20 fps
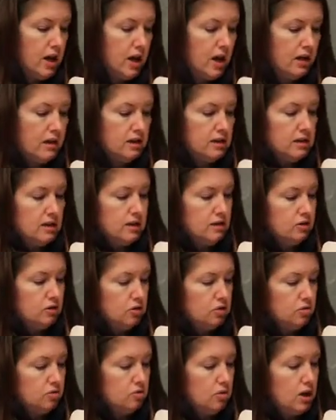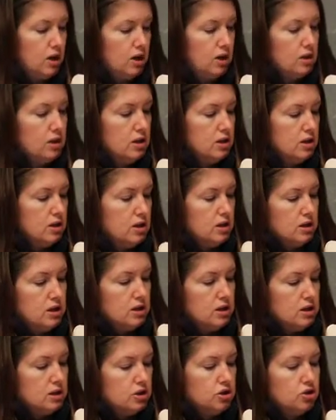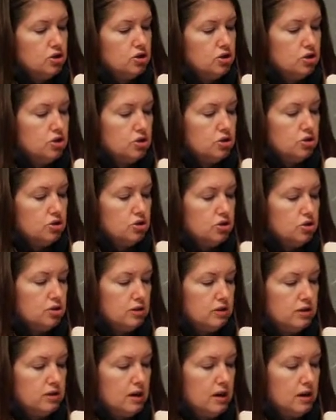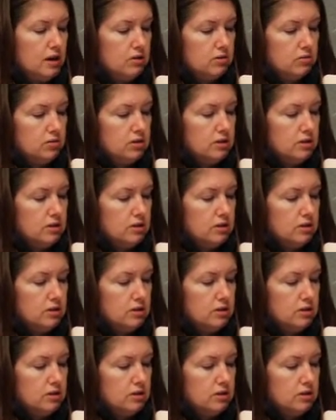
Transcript: ending to a sh sound?